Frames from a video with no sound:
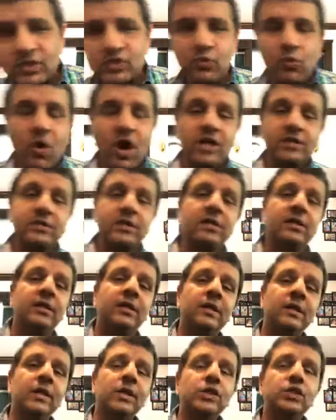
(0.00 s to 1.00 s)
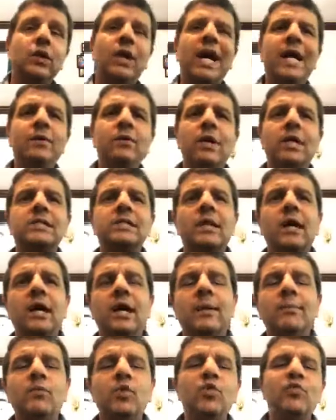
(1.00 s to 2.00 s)
was water. So I was
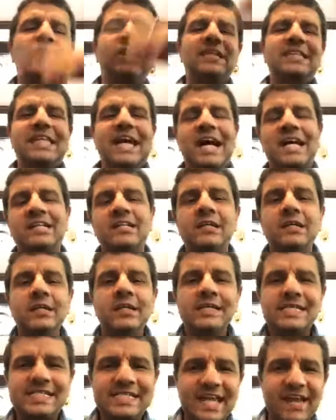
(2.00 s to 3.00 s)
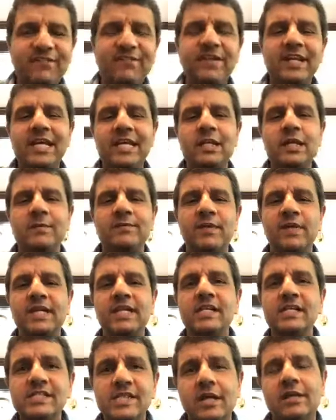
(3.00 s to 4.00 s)
moving that safely in a
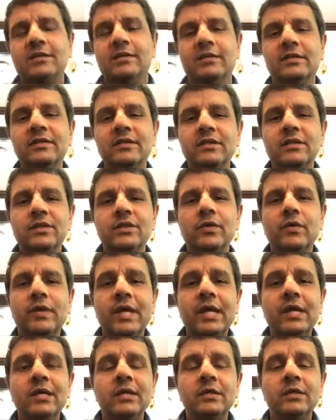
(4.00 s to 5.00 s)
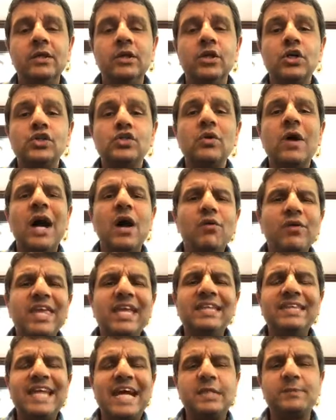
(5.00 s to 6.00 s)
vertical circle. Okay, so how
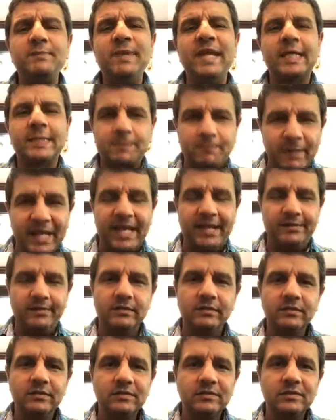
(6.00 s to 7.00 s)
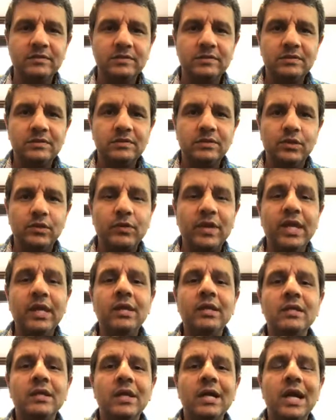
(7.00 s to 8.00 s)
can that be explained?
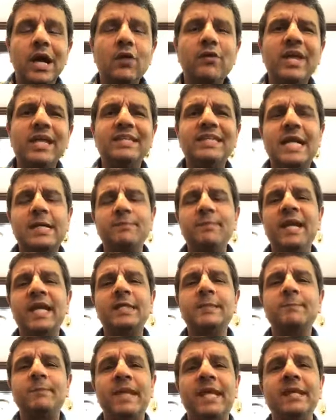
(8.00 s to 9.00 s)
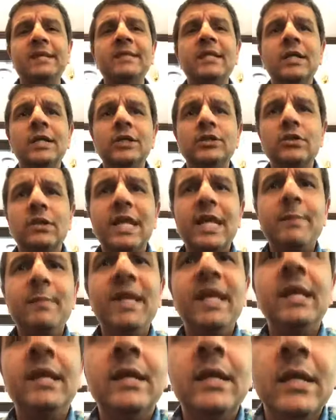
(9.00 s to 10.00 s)
Okay, how can that be explained? So let
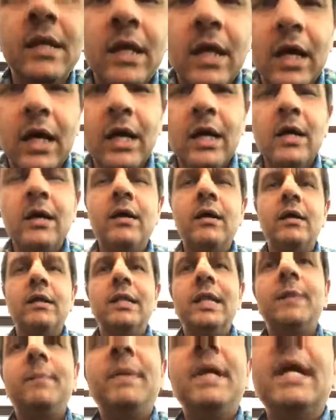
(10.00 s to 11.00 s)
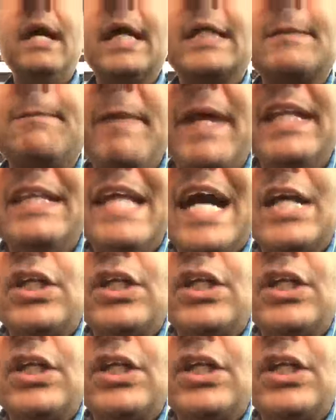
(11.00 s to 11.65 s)
me explain